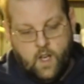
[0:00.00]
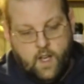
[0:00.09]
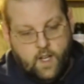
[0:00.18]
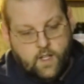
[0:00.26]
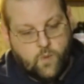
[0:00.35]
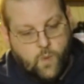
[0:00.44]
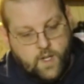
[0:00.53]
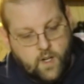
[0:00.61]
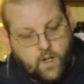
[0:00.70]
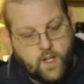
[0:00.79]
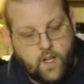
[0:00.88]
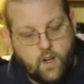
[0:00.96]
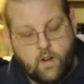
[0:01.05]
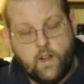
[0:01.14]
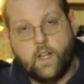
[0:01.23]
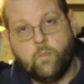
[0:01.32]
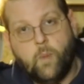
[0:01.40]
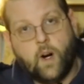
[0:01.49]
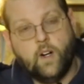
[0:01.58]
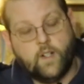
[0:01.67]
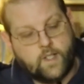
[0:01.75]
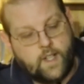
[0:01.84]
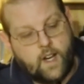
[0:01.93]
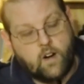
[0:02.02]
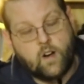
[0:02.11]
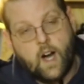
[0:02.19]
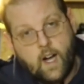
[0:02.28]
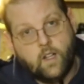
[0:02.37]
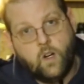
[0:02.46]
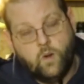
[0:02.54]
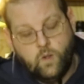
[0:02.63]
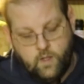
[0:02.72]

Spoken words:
is when you're curing parts that are hollow,